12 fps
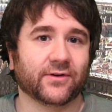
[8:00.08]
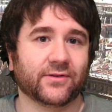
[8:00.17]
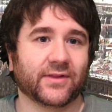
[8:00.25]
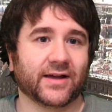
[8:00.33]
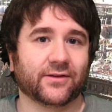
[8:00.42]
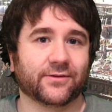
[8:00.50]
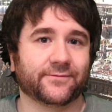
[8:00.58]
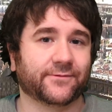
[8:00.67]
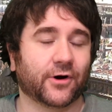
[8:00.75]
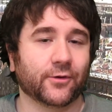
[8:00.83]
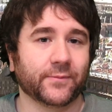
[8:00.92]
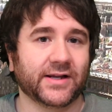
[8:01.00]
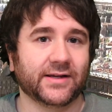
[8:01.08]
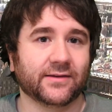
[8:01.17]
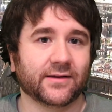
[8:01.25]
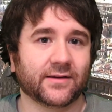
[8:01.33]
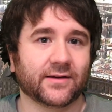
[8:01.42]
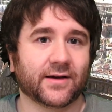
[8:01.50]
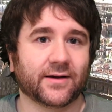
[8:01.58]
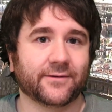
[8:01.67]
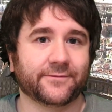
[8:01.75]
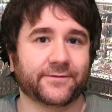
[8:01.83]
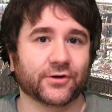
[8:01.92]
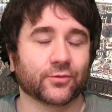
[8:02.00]
on like farming
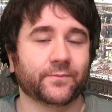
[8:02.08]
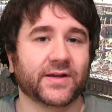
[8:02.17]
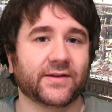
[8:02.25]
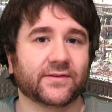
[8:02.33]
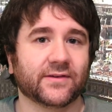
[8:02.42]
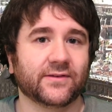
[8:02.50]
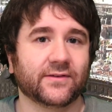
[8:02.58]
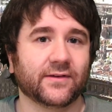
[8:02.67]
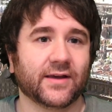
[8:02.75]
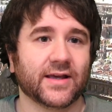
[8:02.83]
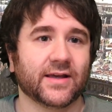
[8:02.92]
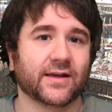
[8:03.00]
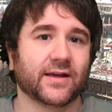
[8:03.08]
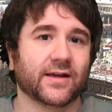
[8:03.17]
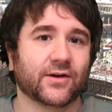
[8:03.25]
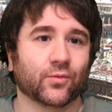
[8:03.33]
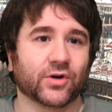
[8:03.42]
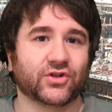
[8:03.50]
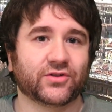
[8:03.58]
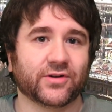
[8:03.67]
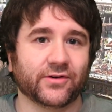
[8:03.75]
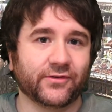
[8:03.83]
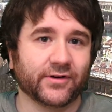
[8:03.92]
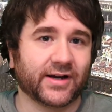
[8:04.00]
field pieces, which
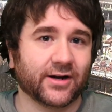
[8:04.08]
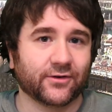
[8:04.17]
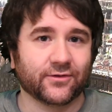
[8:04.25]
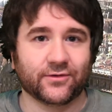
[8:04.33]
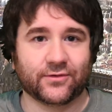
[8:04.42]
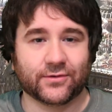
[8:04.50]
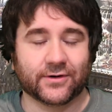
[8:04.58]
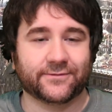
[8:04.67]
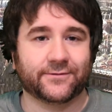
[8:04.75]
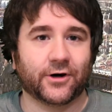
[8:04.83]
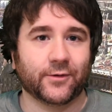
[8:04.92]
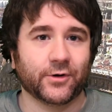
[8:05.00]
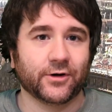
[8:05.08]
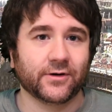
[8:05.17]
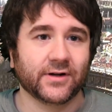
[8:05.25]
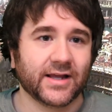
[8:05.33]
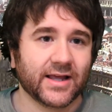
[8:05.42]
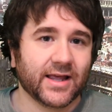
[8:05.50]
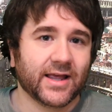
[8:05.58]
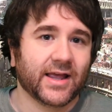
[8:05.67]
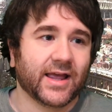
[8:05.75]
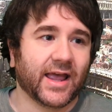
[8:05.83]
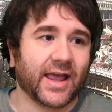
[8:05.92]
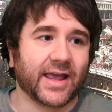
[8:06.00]
turns your character into a farmer,
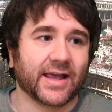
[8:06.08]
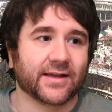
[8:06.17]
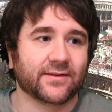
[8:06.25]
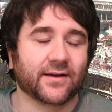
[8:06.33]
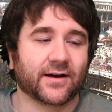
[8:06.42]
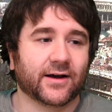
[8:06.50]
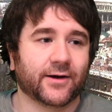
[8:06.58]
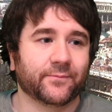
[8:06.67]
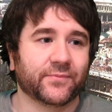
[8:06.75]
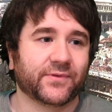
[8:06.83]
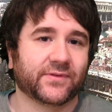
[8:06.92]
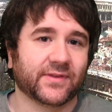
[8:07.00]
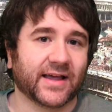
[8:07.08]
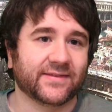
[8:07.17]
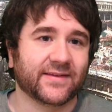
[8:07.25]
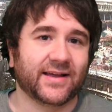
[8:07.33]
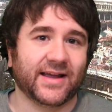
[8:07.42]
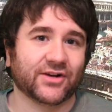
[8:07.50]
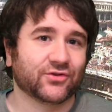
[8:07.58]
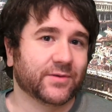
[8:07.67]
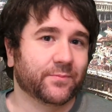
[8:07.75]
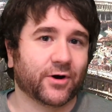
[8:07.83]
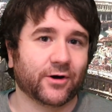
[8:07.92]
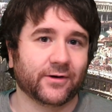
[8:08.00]
and that's not actually
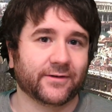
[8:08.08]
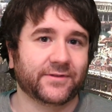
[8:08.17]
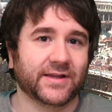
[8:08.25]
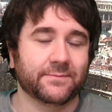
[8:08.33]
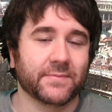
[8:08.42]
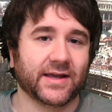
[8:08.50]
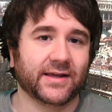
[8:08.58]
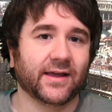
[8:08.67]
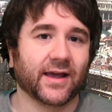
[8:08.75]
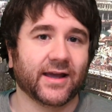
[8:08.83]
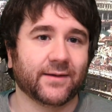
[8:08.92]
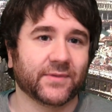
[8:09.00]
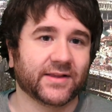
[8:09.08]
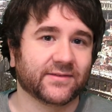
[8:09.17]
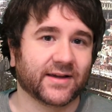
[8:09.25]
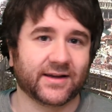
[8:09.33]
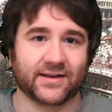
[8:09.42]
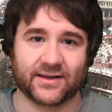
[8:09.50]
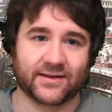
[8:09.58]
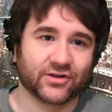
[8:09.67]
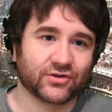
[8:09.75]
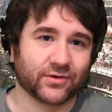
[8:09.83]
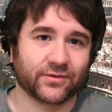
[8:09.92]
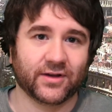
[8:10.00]
part of the main game. That's like an
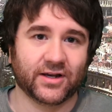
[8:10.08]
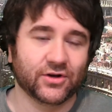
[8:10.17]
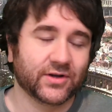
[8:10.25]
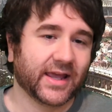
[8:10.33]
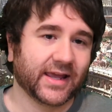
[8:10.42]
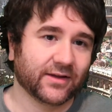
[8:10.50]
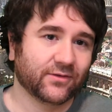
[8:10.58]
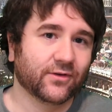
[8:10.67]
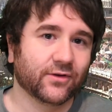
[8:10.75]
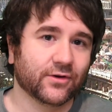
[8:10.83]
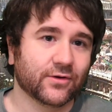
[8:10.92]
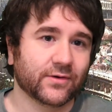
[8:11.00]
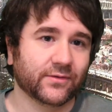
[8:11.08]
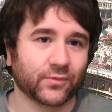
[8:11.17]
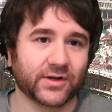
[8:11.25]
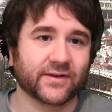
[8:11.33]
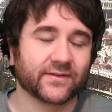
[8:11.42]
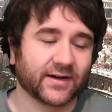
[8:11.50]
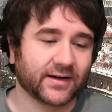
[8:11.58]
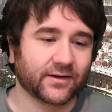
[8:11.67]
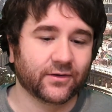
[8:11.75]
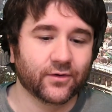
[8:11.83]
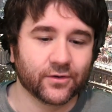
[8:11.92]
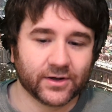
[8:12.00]
additional thing you can do, and we decided
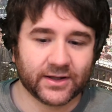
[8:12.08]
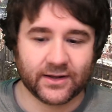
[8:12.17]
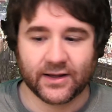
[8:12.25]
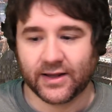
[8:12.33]
to do it.